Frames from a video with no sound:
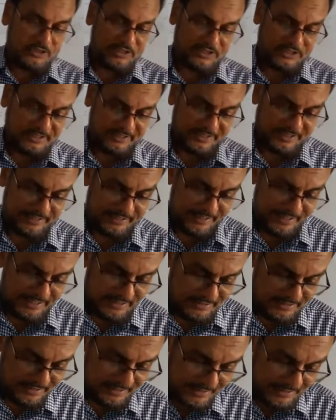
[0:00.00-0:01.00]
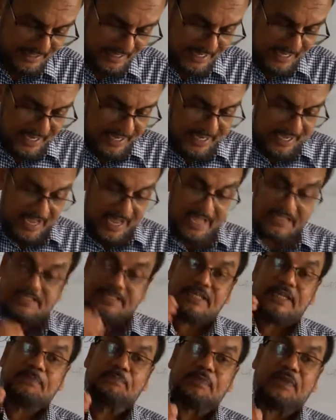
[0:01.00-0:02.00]
sentence, as
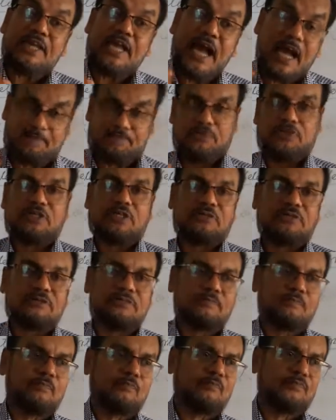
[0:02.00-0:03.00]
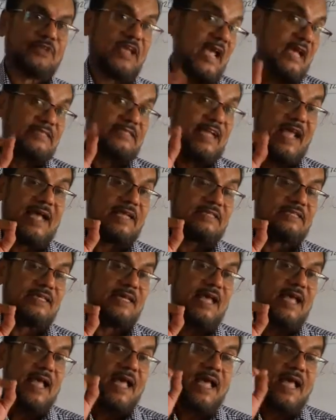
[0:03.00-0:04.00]
he behaved,
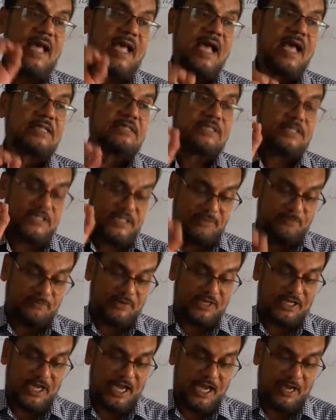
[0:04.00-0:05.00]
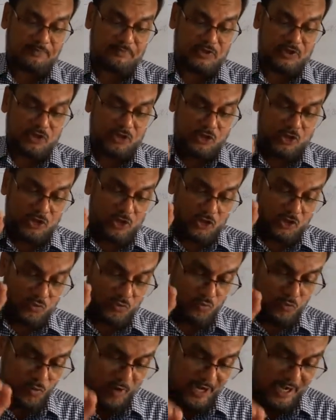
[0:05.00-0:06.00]
as he behaved
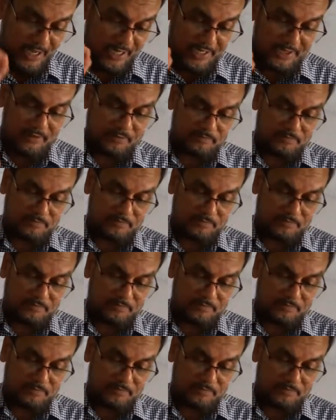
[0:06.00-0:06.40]
well,